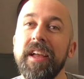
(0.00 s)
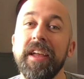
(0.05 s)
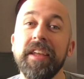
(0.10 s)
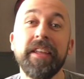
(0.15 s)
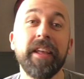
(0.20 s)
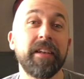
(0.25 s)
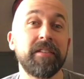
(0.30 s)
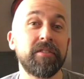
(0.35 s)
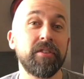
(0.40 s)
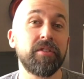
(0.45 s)

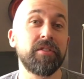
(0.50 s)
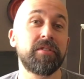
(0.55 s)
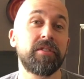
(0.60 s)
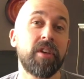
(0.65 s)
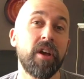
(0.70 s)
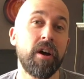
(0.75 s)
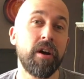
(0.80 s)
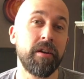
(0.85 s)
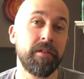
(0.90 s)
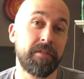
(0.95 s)
Yeah, so the
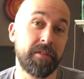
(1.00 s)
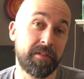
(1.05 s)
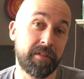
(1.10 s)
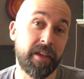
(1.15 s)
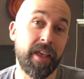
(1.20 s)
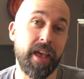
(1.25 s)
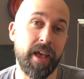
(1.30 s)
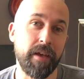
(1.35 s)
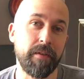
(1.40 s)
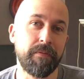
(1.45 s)

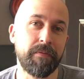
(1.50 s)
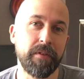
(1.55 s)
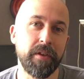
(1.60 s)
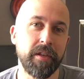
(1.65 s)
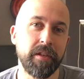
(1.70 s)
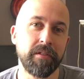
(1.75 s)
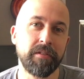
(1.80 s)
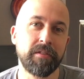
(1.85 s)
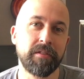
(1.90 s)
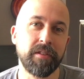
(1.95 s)
scarf
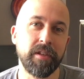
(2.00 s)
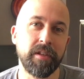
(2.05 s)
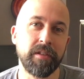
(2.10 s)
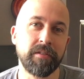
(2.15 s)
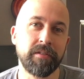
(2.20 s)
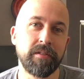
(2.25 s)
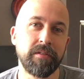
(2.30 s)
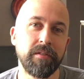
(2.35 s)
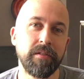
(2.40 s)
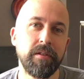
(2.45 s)

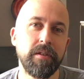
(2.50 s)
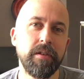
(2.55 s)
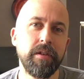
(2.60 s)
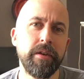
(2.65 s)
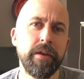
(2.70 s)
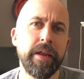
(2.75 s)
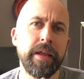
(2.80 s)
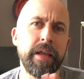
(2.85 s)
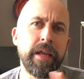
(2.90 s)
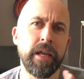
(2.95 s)
is
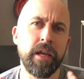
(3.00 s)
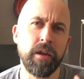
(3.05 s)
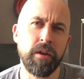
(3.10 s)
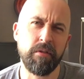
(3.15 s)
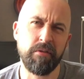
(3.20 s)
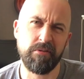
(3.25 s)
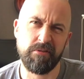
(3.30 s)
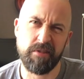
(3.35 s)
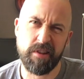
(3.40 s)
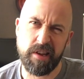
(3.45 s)

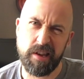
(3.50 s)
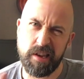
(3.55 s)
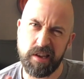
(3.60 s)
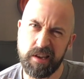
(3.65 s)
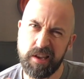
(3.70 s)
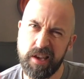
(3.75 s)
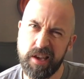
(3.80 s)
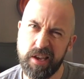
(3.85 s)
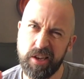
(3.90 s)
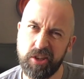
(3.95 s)

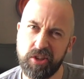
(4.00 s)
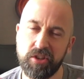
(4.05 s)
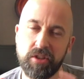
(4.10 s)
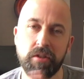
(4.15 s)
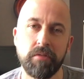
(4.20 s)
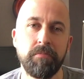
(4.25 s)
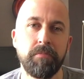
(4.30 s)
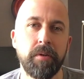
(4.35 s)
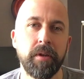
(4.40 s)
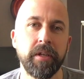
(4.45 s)
nearing-ish
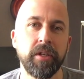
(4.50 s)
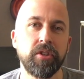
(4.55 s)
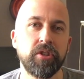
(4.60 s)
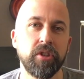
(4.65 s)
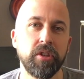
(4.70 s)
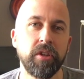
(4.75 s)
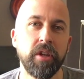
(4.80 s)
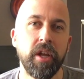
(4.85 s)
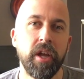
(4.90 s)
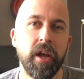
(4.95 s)

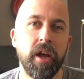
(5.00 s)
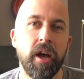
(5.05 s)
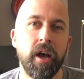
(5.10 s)
completion,